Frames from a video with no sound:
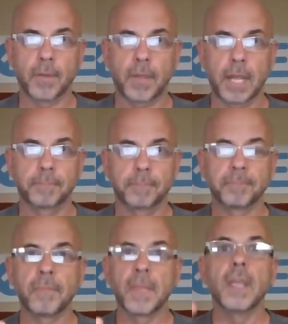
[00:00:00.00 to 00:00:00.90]
Okay?
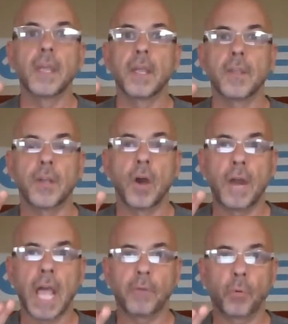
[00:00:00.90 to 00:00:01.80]
You
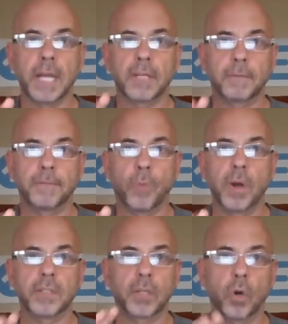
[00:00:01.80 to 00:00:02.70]
don't have a right to
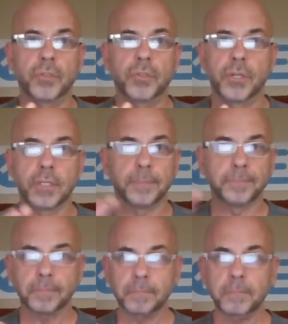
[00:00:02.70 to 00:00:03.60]
force cultures.
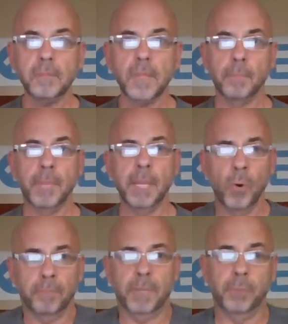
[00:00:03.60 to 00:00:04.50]

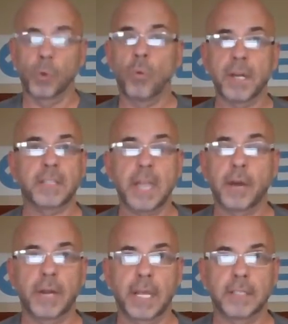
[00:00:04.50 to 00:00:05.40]
People want to
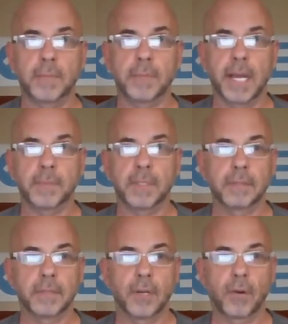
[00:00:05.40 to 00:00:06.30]
segregate
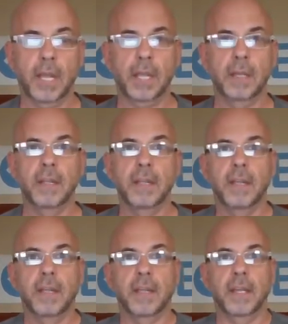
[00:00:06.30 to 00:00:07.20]
sometimes. Okay?
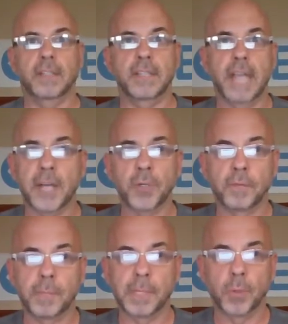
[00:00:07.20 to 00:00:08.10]
It's
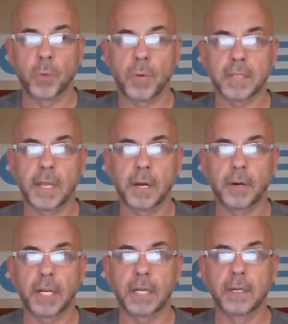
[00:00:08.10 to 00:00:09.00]
natural for people to want to
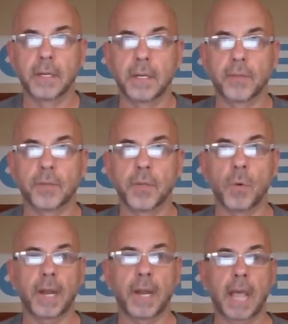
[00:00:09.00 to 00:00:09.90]
segregate. So
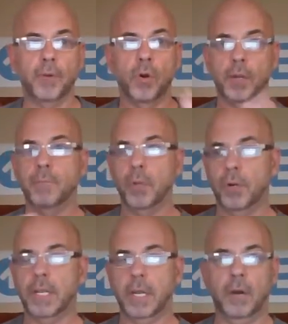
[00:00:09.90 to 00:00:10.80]
you want to have your own
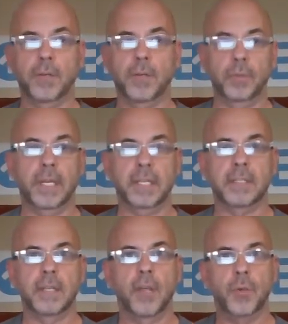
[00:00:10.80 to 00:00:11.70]
community here and do
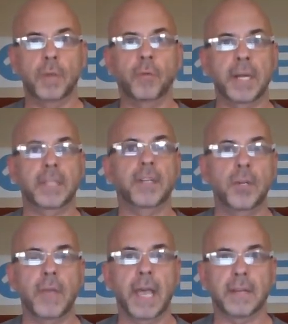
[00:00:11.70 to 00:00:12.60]
this, you have a right to
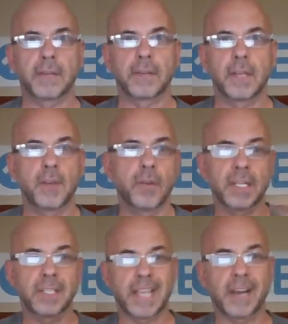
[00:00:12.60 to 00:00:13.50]
do that. And you
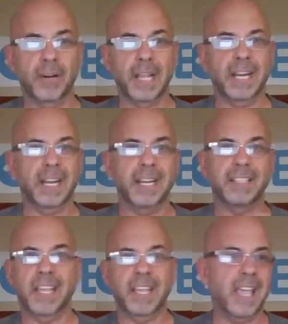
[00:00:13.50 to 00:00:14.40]
can segregate it and
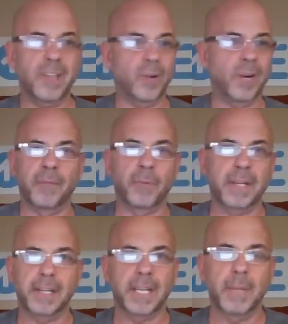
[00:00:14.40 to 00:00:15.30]
say, hey, you don't have a
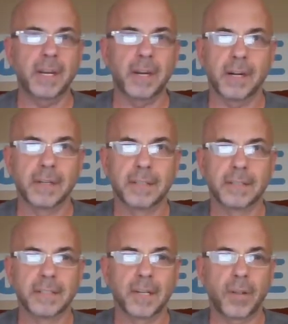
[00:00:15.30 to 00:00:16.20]
right to come in here.
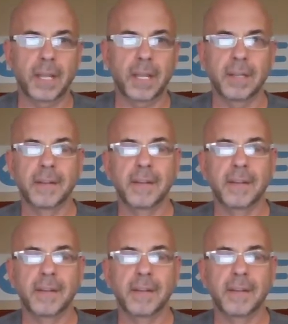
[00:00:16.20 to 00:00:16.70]
Okay?